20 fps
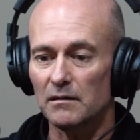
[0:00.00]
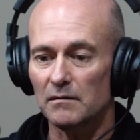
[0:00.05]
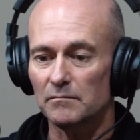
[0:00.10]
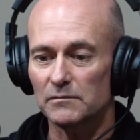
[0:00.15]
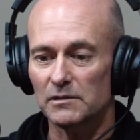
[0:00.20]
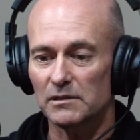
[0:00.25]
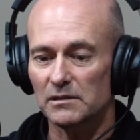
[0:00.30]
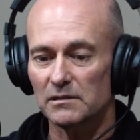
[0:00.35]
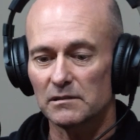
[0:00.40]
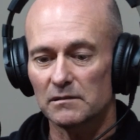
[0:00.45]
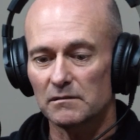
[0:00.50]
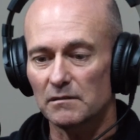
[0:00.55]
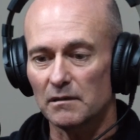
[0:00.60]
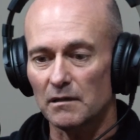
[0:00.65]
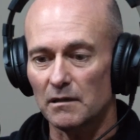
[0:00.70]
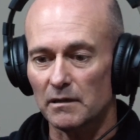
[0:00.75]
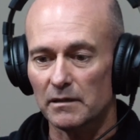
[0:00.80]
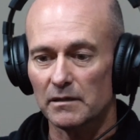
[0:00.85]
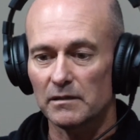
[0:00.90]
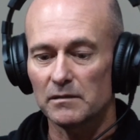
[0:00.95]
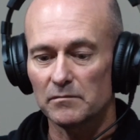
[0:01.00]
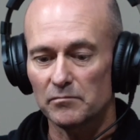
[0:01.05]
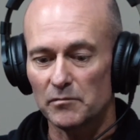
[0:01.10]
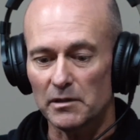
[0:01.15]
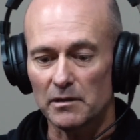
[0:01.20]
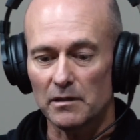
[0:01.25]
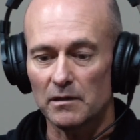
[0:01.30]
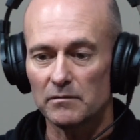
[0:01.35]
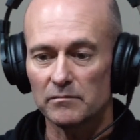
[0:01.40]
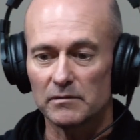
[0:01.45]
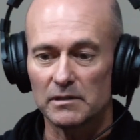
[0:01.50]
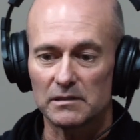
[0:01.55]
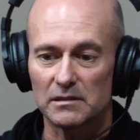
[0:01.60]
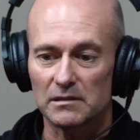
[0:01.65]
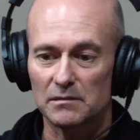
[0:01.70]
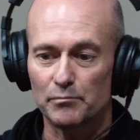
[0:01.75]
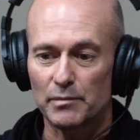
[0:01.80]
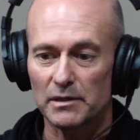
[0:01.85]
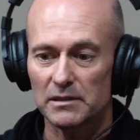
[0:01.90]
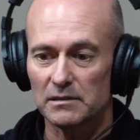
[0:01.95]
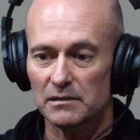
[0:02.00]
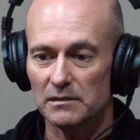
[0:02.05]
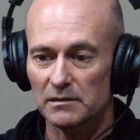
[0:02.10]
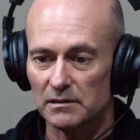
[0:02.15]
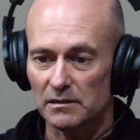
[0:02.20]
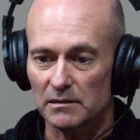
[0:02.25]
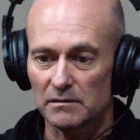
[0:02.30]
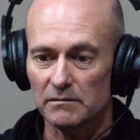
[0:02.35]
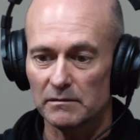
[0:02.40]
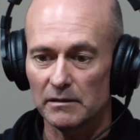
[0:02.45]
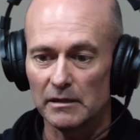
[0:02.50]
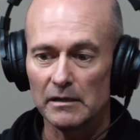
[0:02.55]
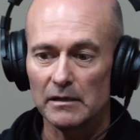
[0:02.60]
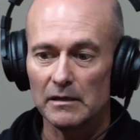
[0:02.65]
I'm just like, this is business, and